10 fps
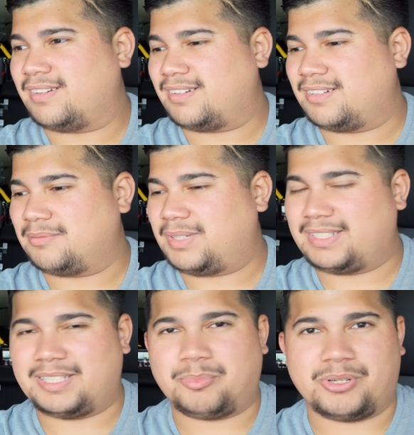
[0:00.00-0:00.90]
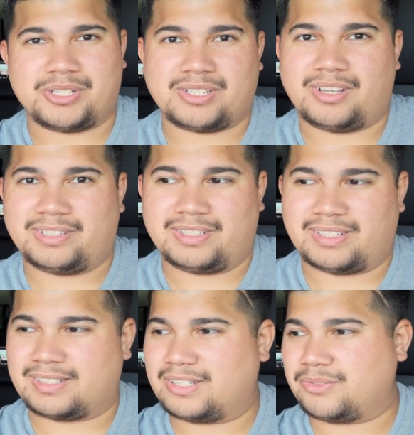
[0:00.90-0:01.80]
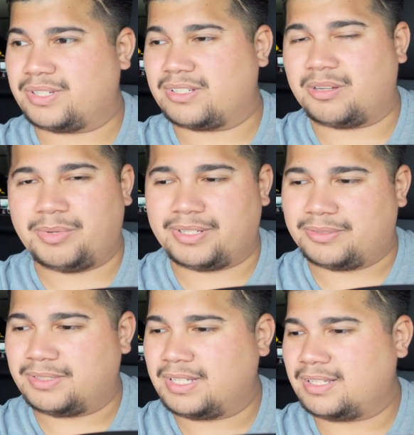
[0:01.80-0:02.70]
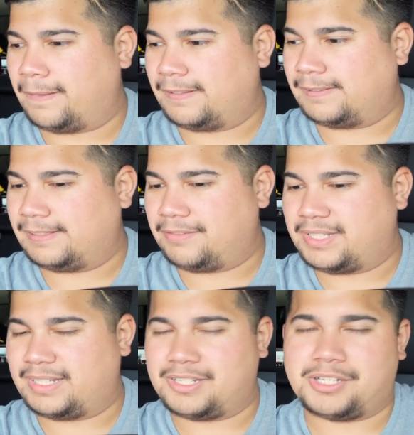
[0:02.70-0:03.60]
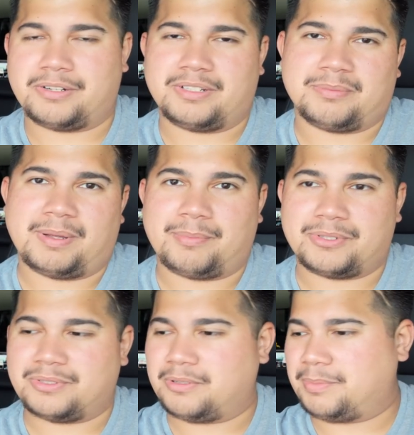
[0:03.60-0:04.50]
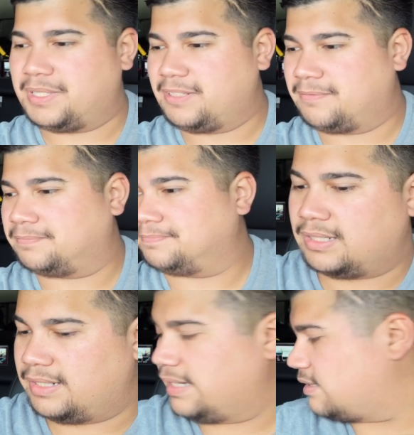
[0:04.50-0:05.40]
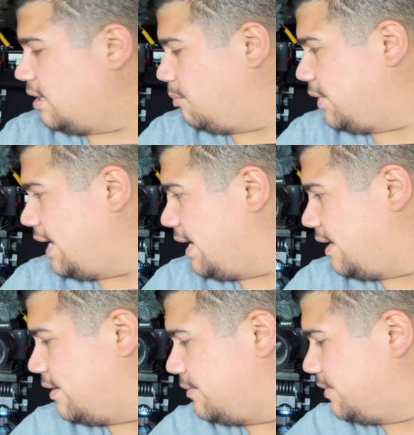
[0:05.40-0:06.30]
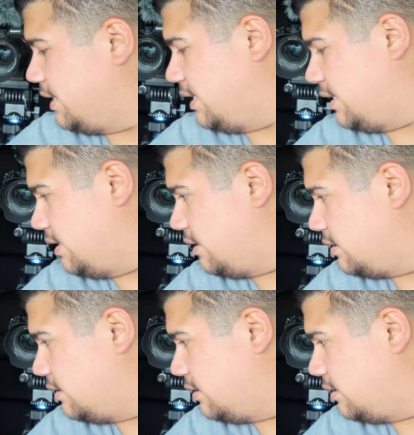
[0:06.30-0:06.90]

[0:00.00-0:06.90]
I did purchase all these accessories on my own. Everything I share is my personal opinion. Next up, we have the